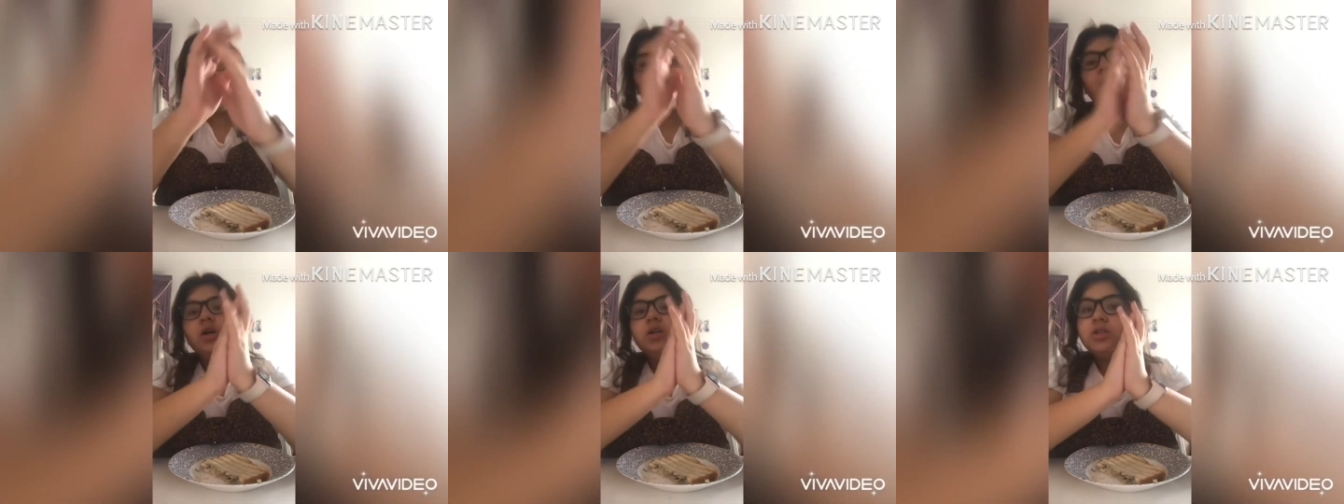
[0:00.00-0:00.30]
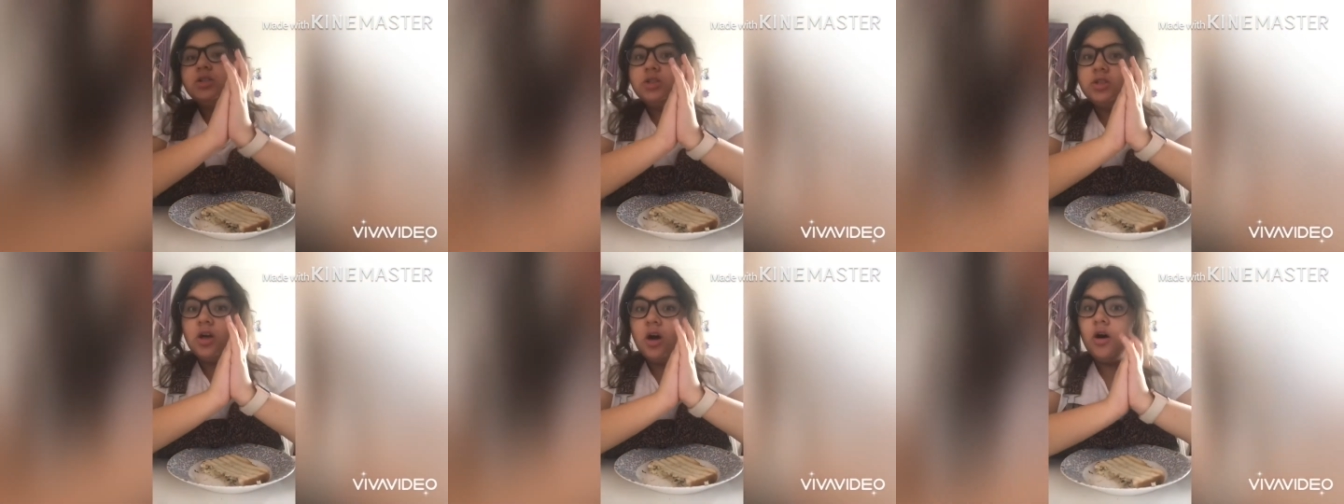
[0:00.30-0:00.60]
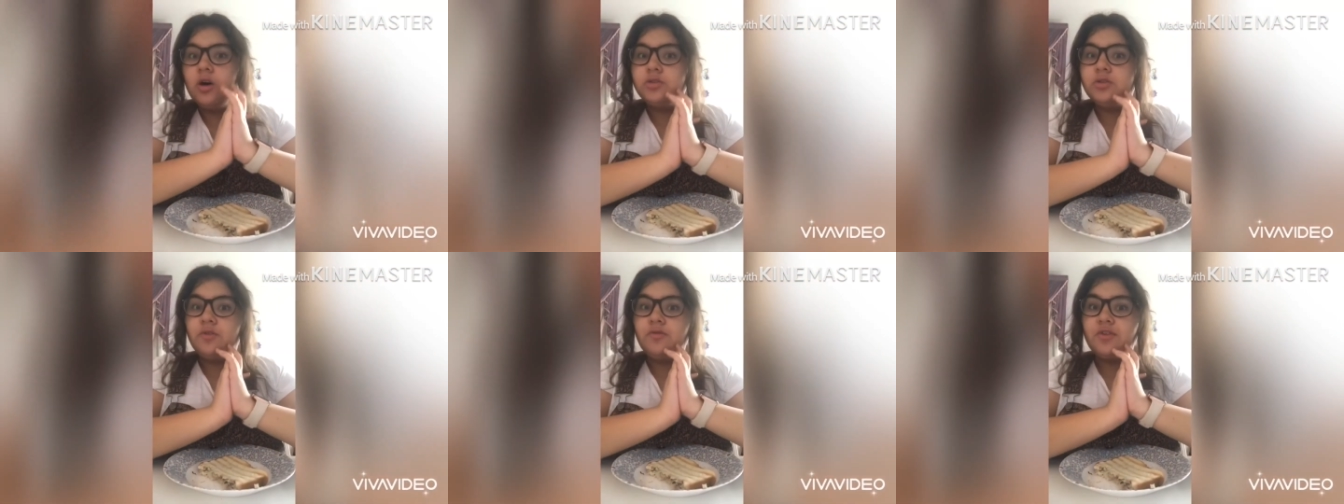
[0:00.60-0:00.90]

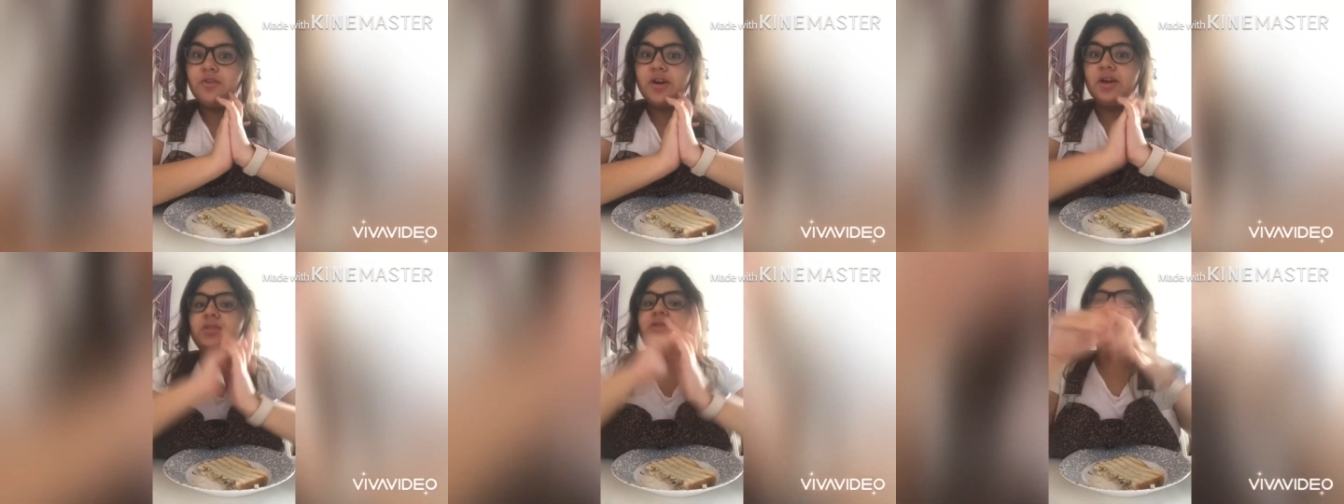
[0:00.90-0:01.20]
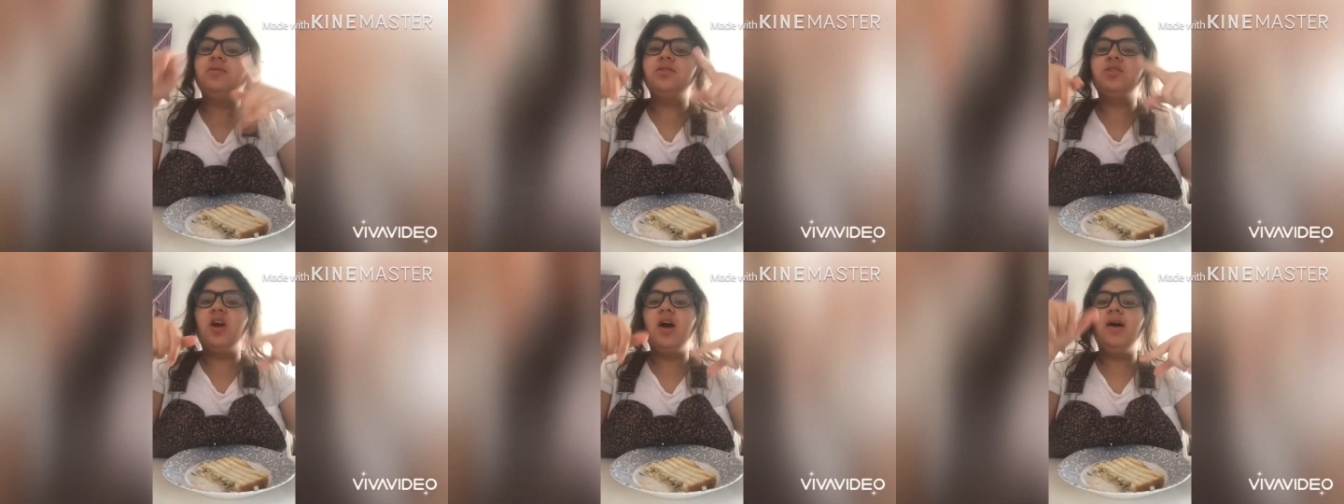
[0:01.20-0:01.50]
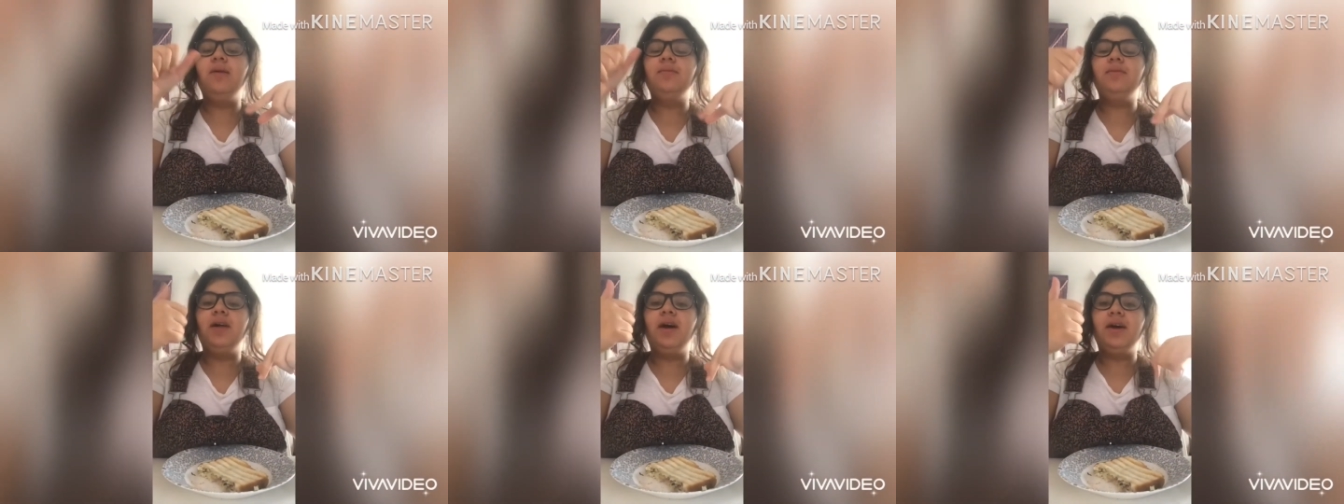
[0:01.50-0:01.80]
So don't forget to
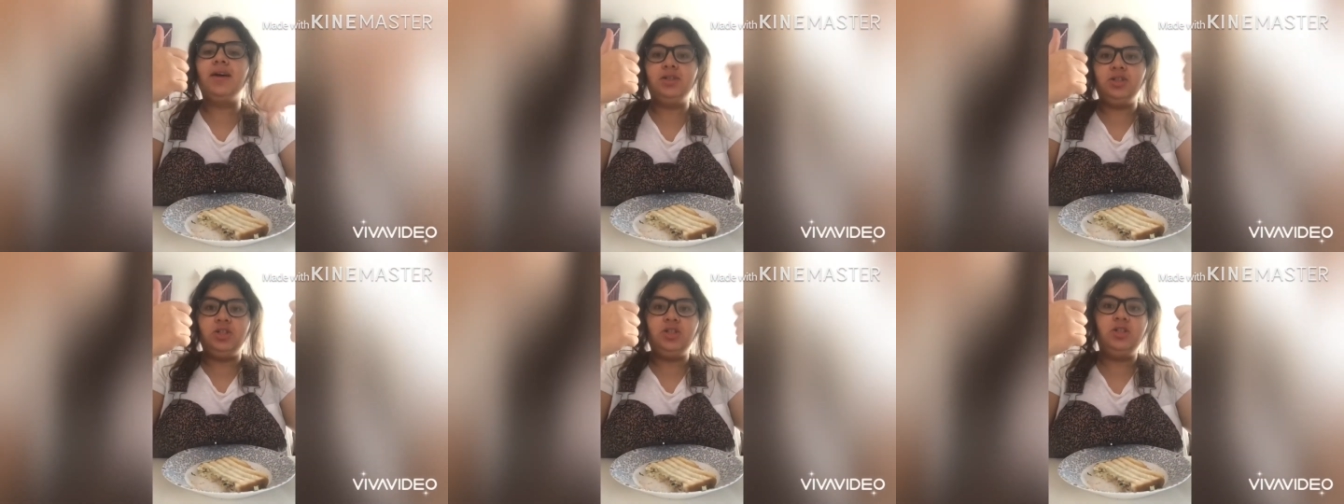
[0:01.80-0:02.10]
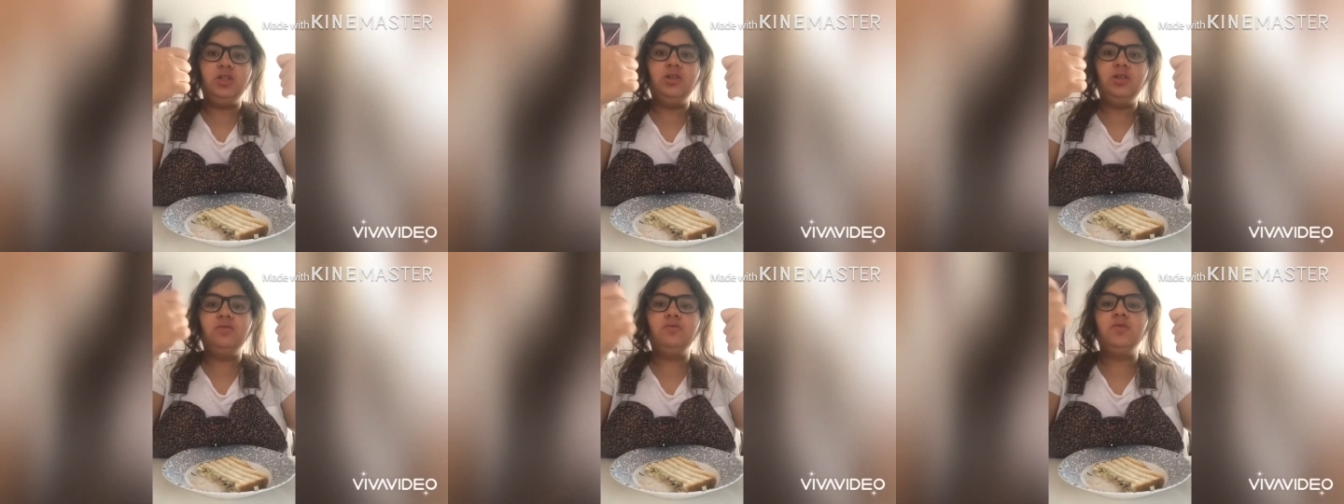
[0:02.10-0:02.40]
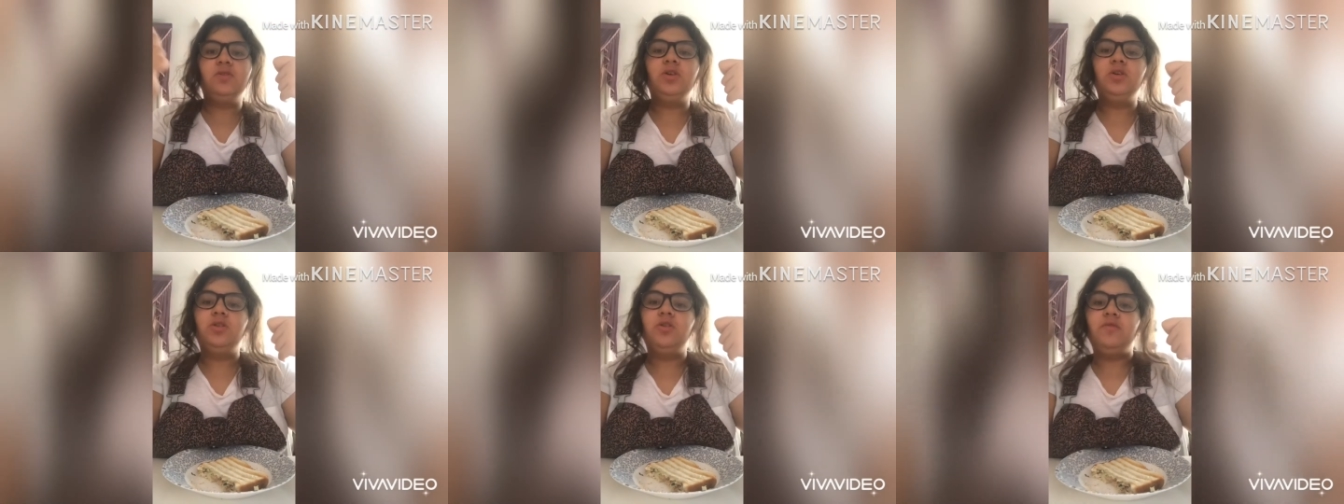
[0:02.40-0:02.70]
subscribe, like, enjoy this
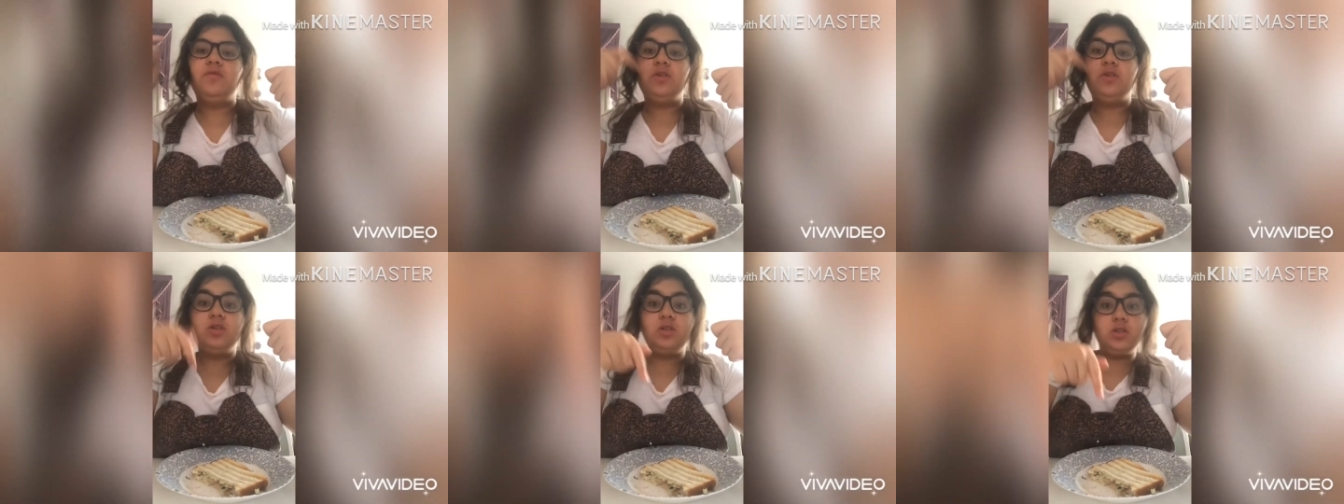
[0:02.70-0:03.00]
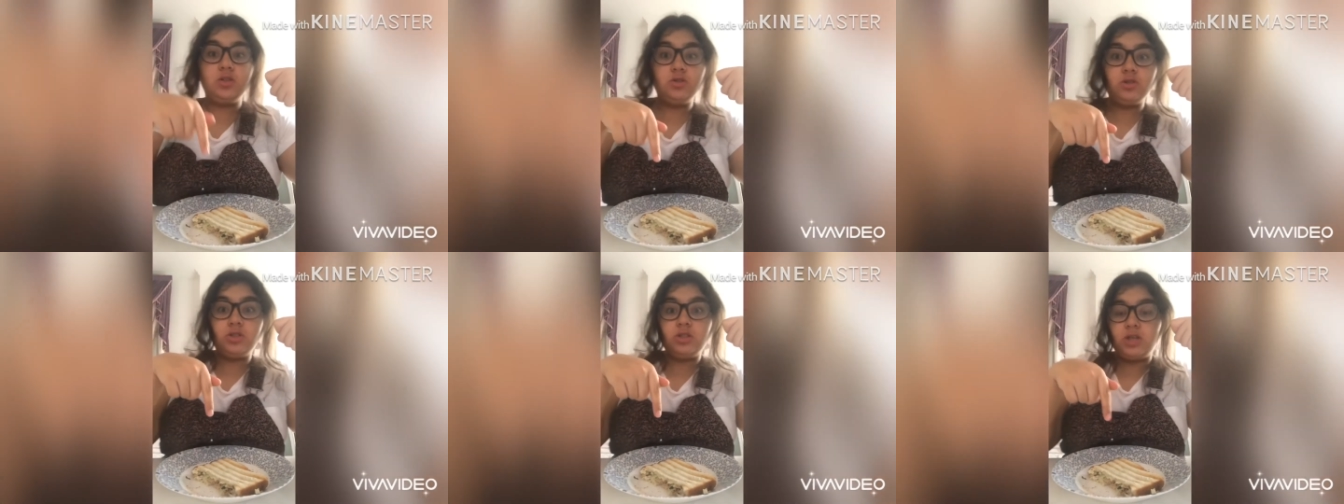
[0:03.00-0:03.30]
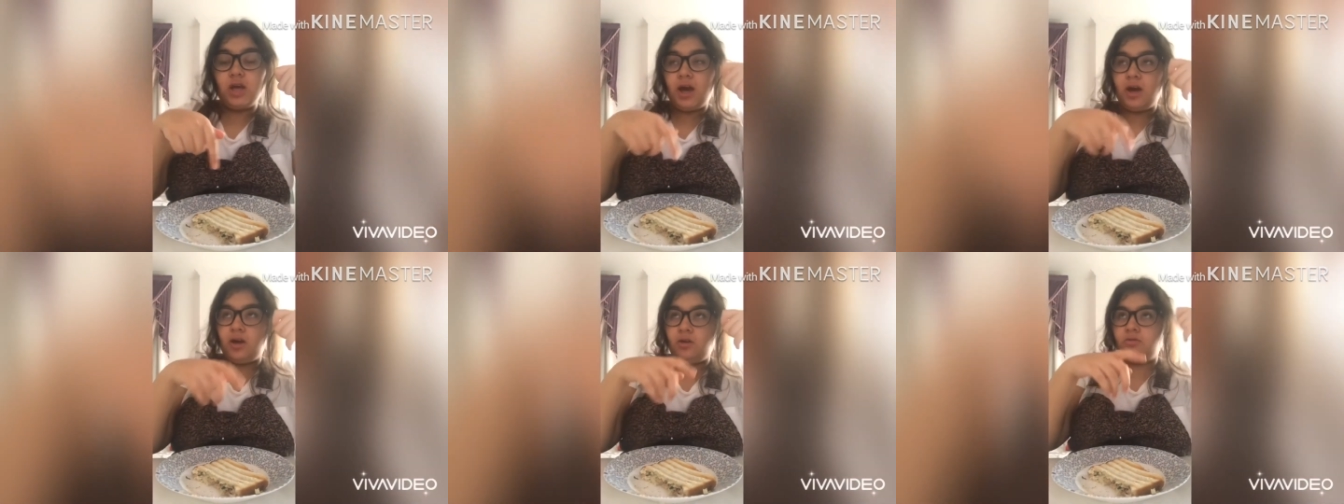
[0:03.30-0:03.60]
video. The video's
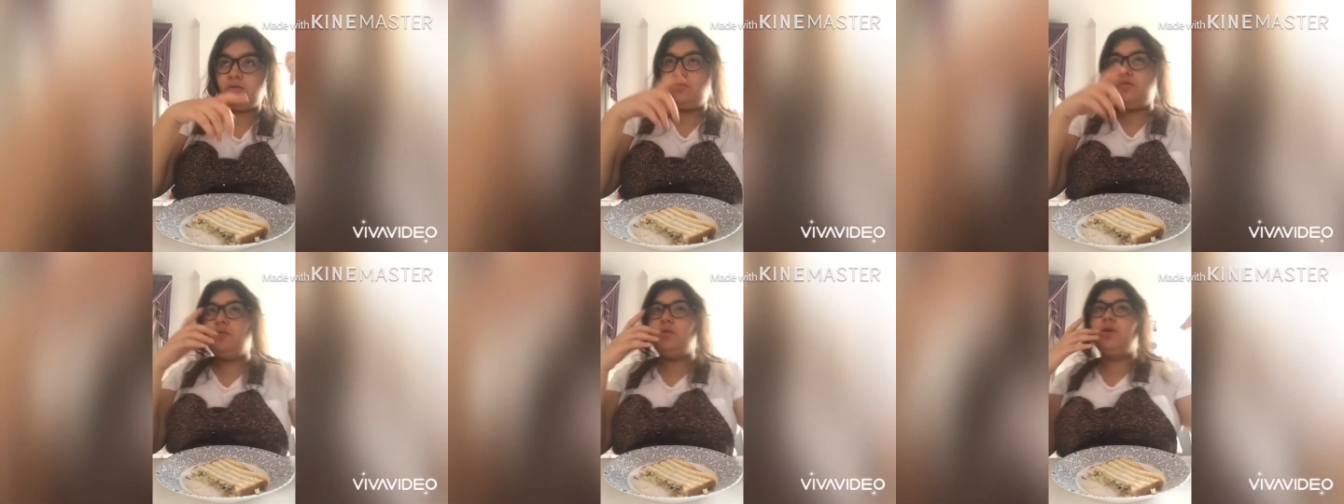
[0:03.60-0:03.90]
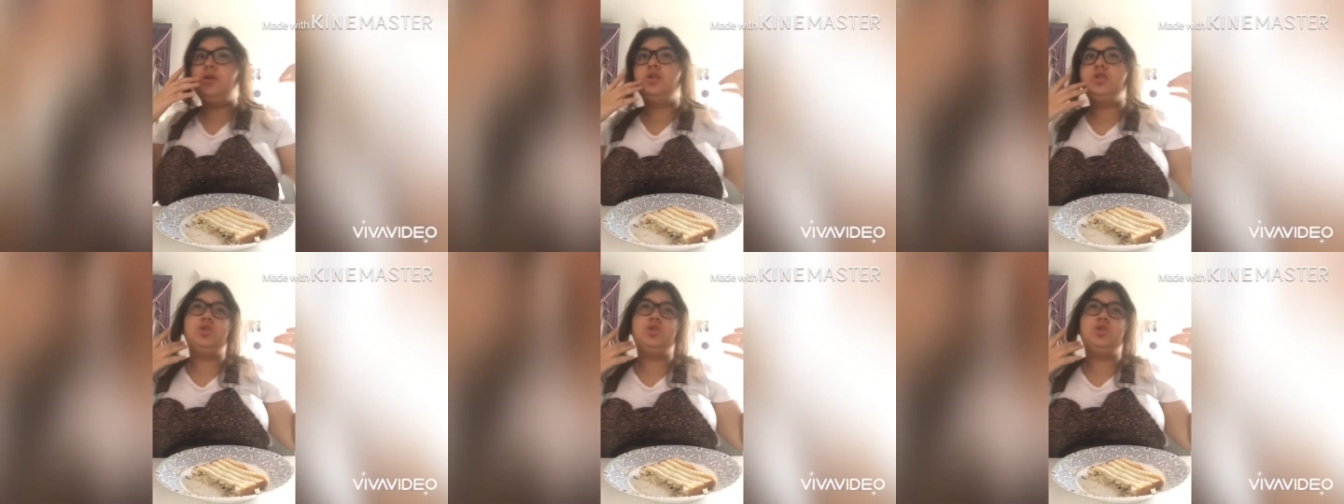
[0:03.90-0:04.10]
down if you wanna